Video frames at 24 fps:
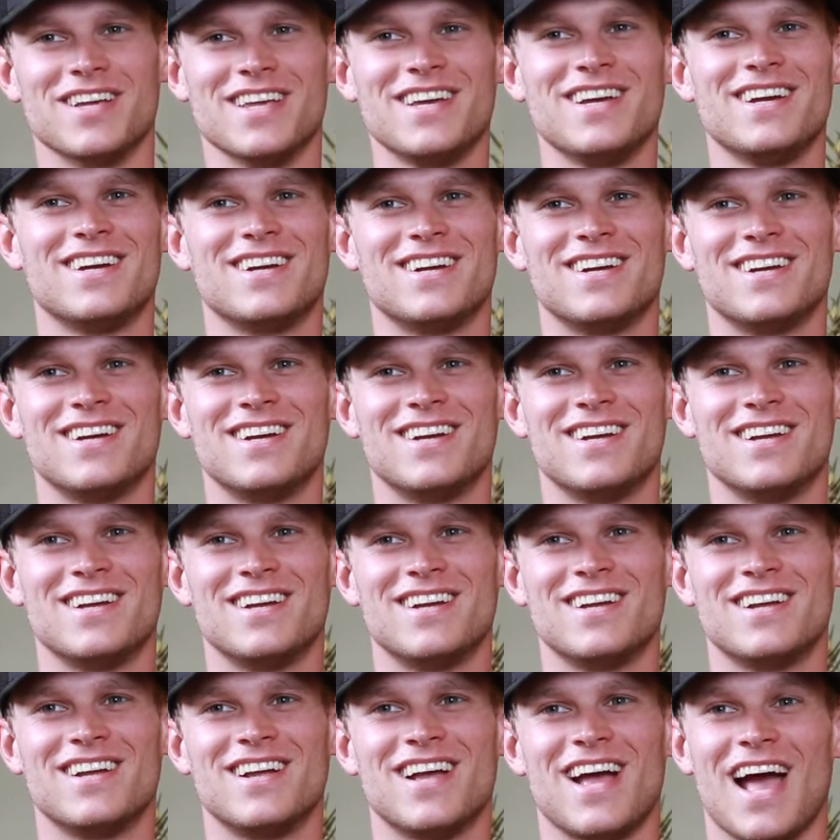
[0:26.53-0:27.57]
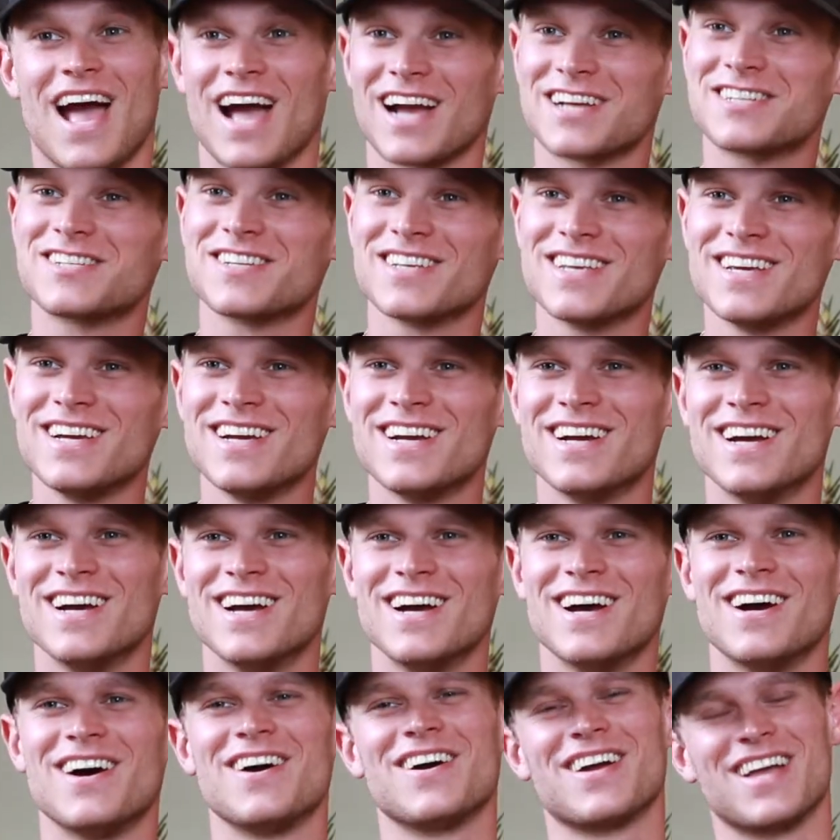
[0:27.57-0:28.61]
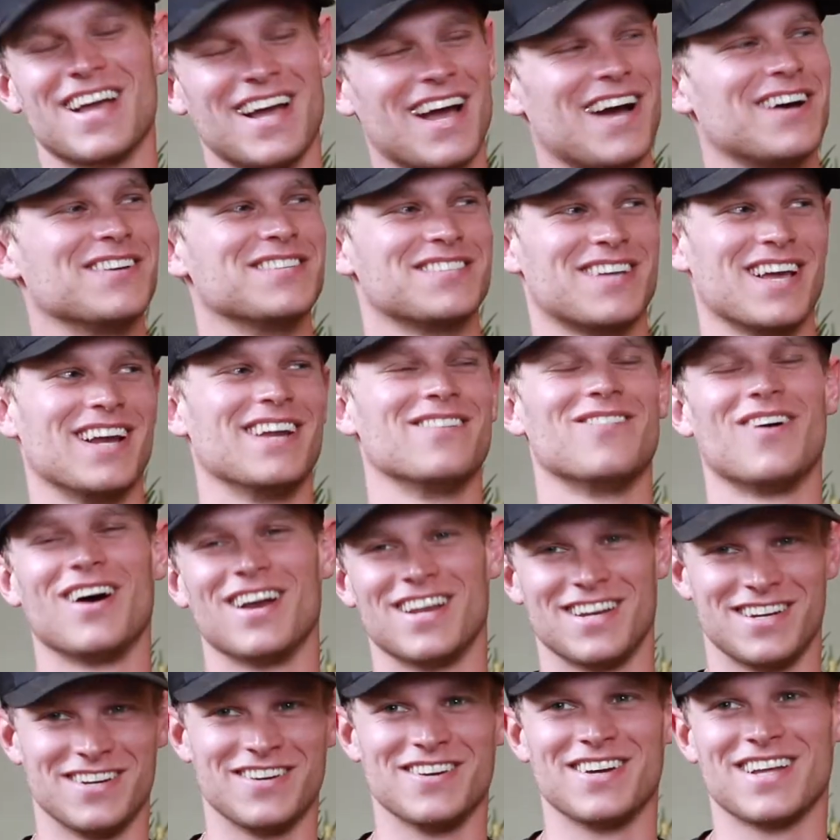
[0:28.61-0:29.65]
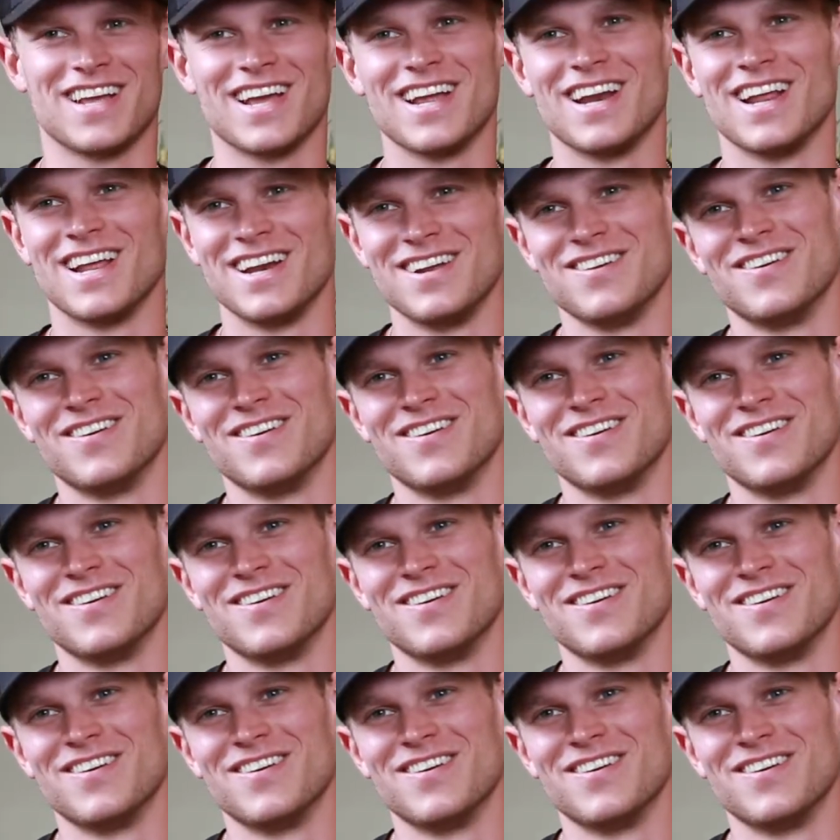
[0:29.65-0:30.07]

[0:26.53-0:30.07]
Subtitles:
Really? Actually? Yeah. Okay, I was going to want to do it again anyway.